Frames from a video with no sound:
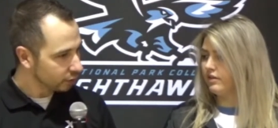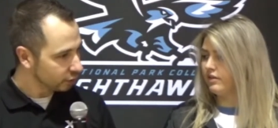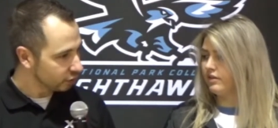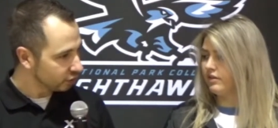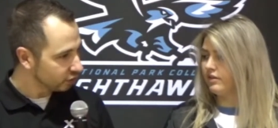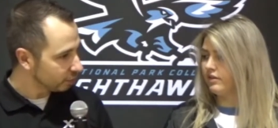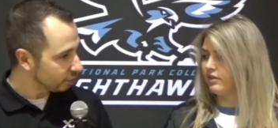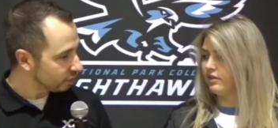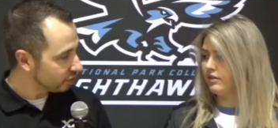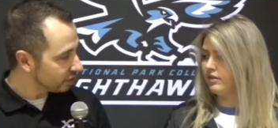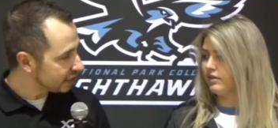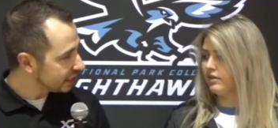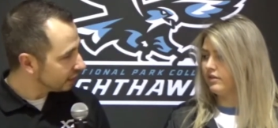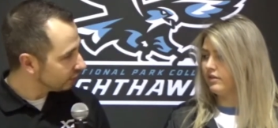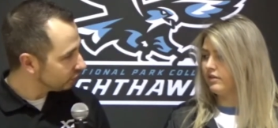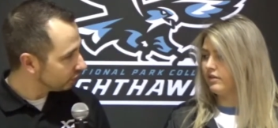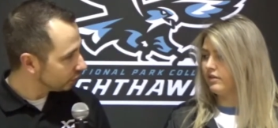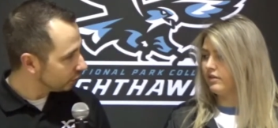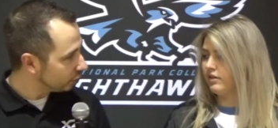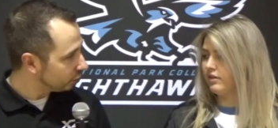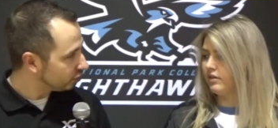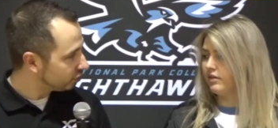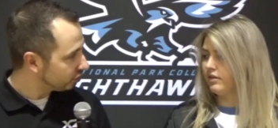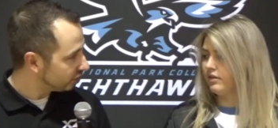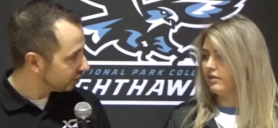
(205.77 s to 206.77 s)
Speaker 1: what are some
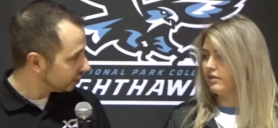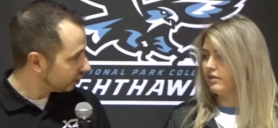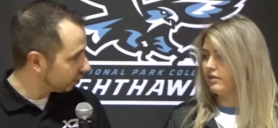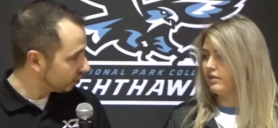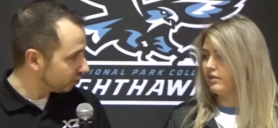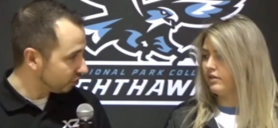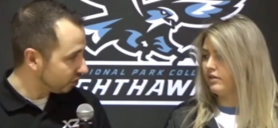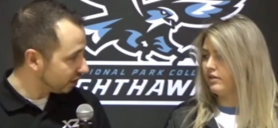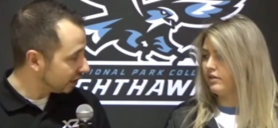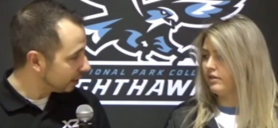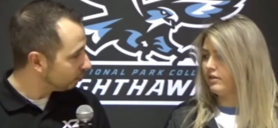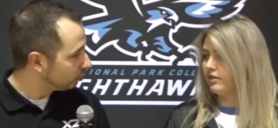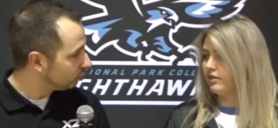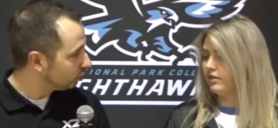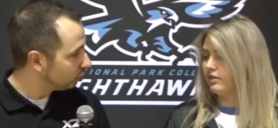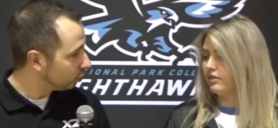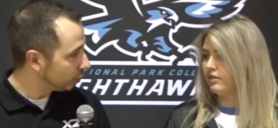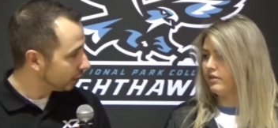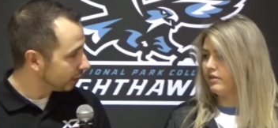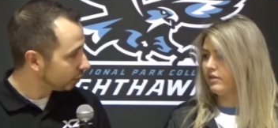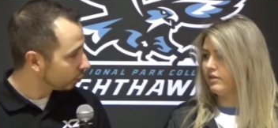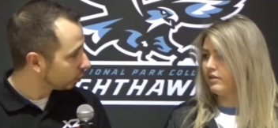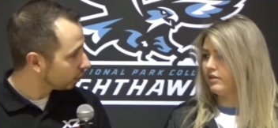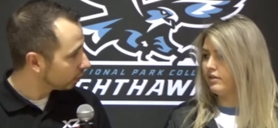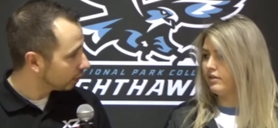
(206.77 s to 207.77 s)
things that you see this team
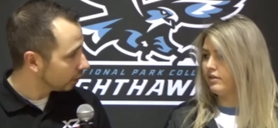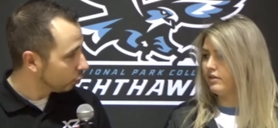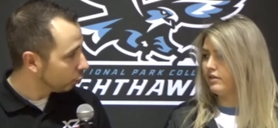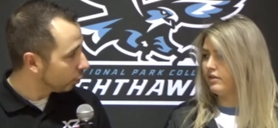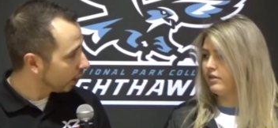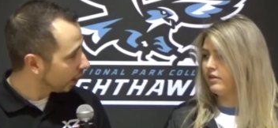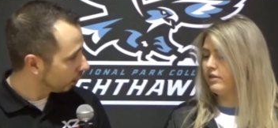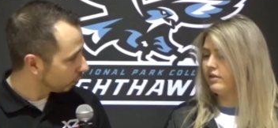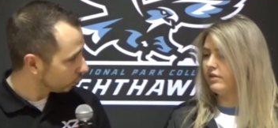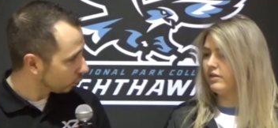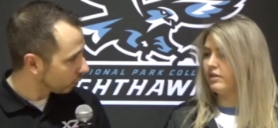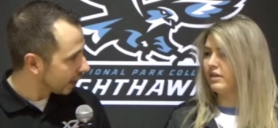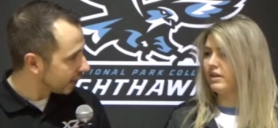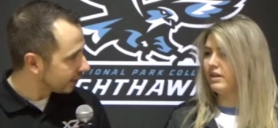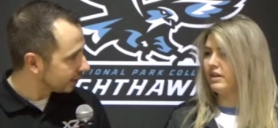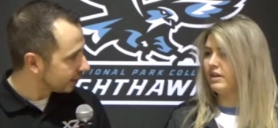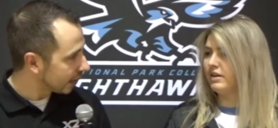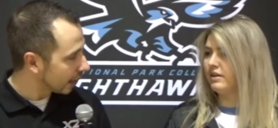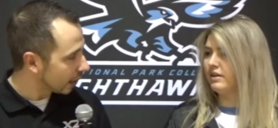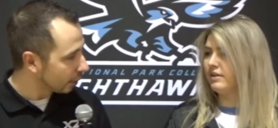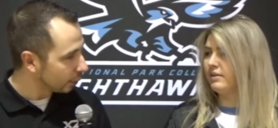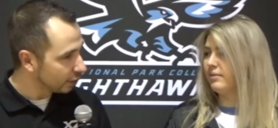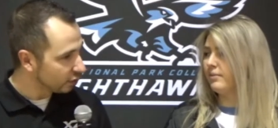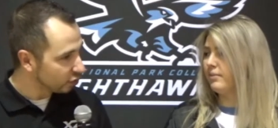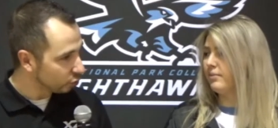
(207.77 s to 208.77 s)
doing really well
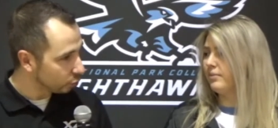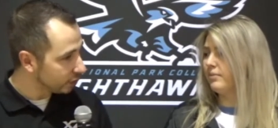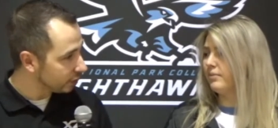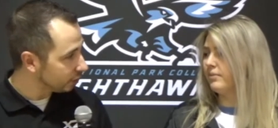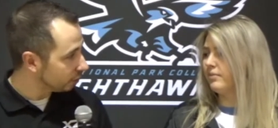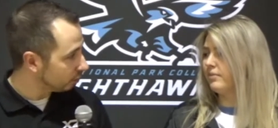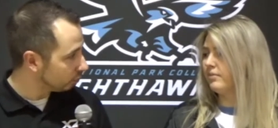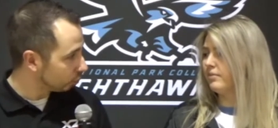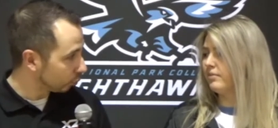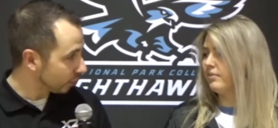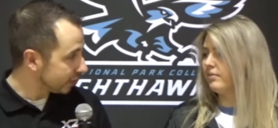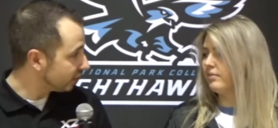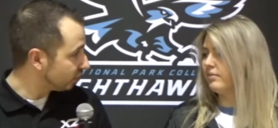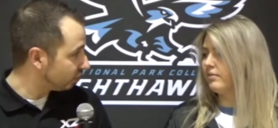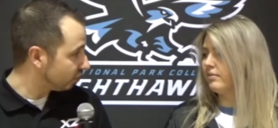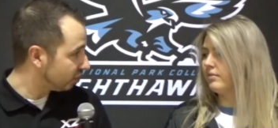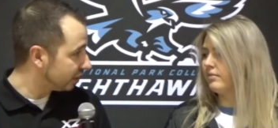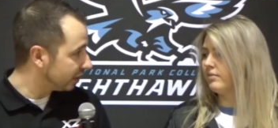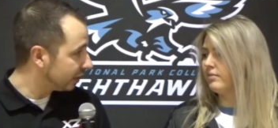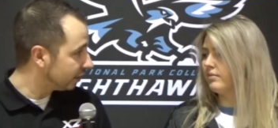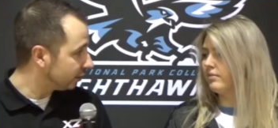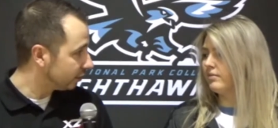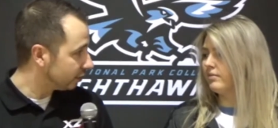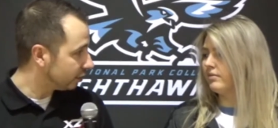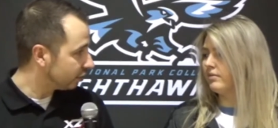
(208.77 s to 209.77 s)
right now as we
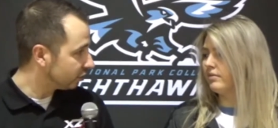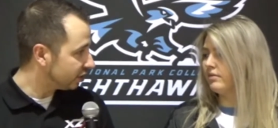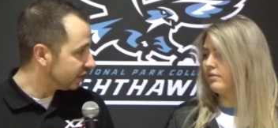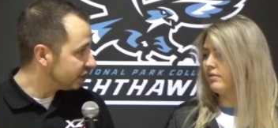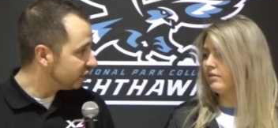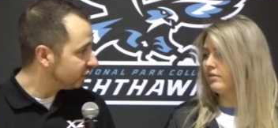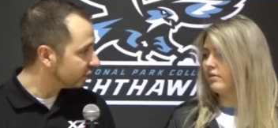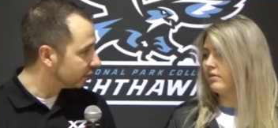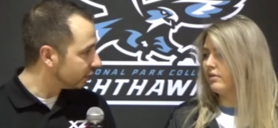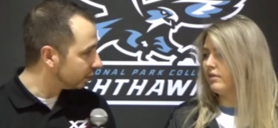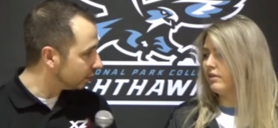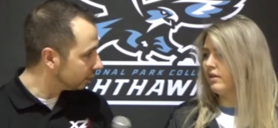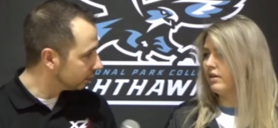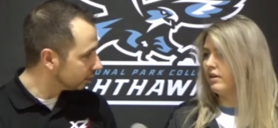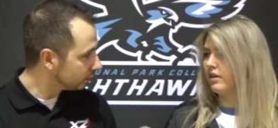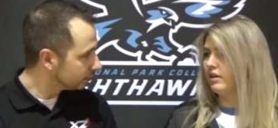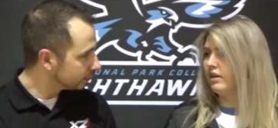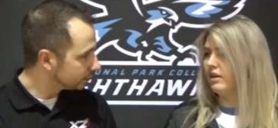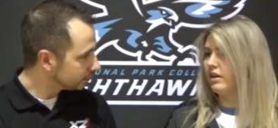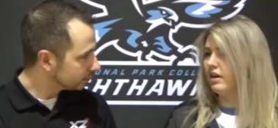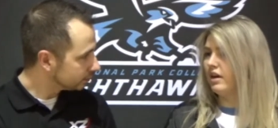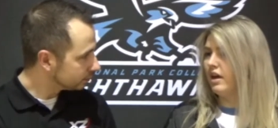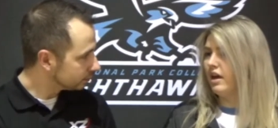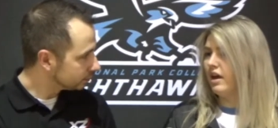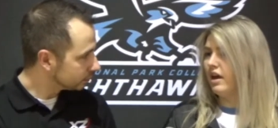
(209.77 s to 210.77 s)
reach the end of the season?
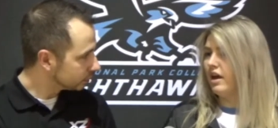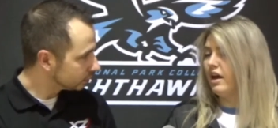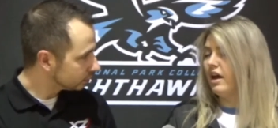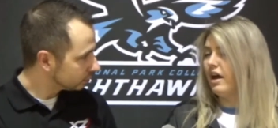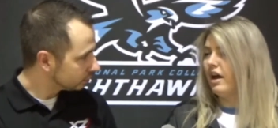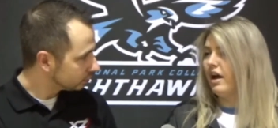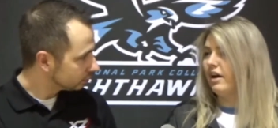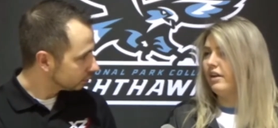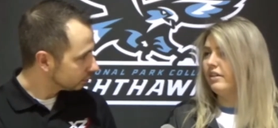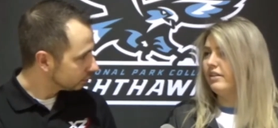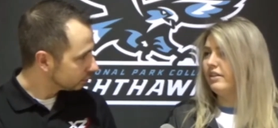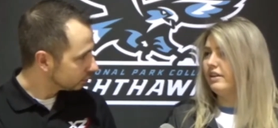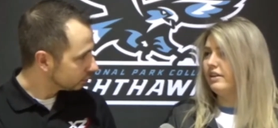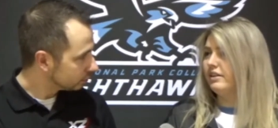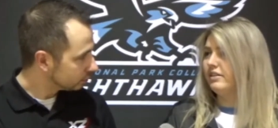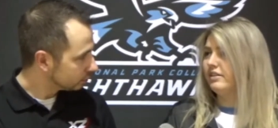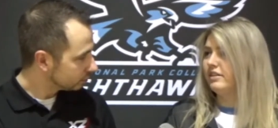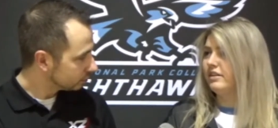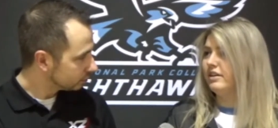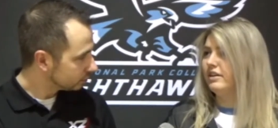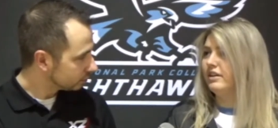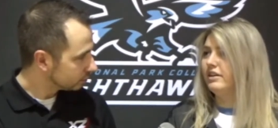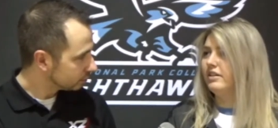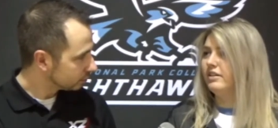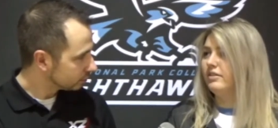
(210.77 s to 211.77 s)
Speaker 2: I
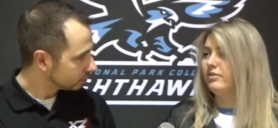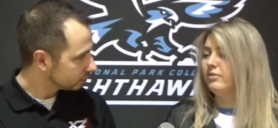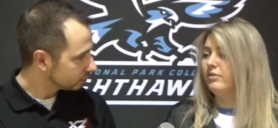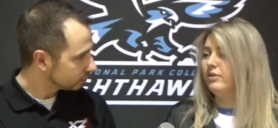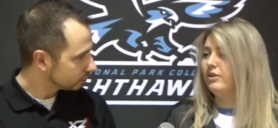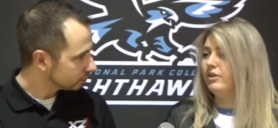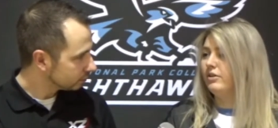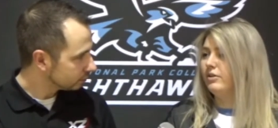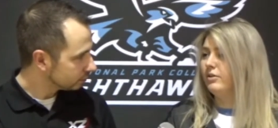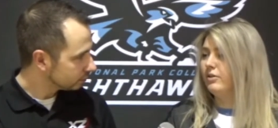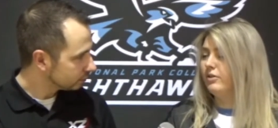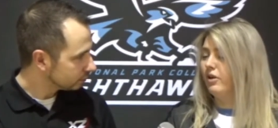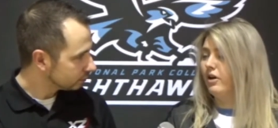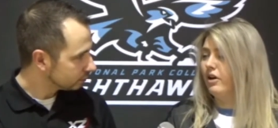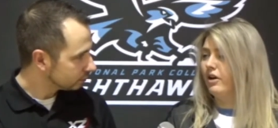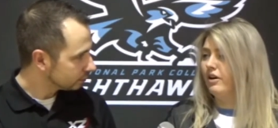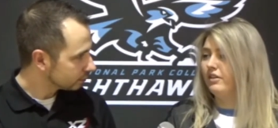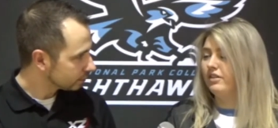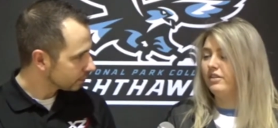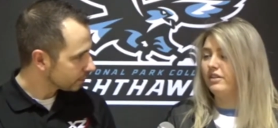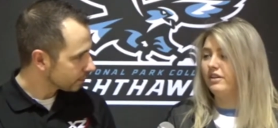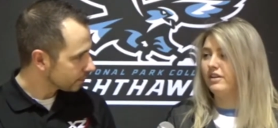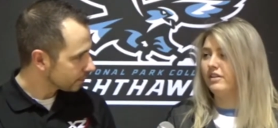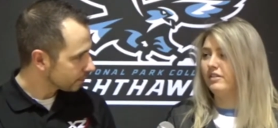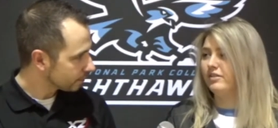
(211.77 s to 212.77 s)
think that we do a
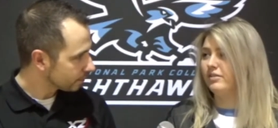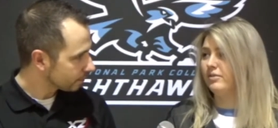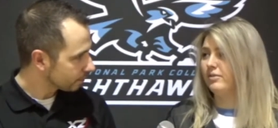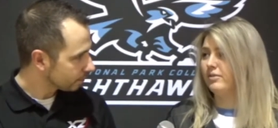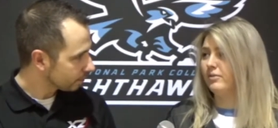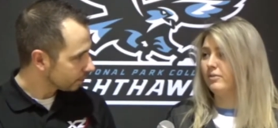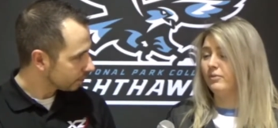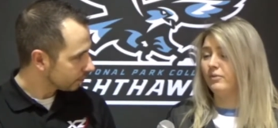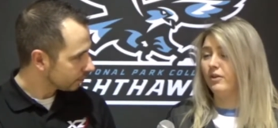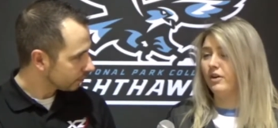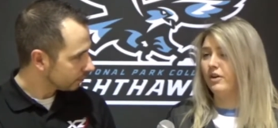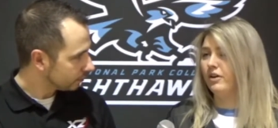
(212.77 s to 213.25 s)
lot of things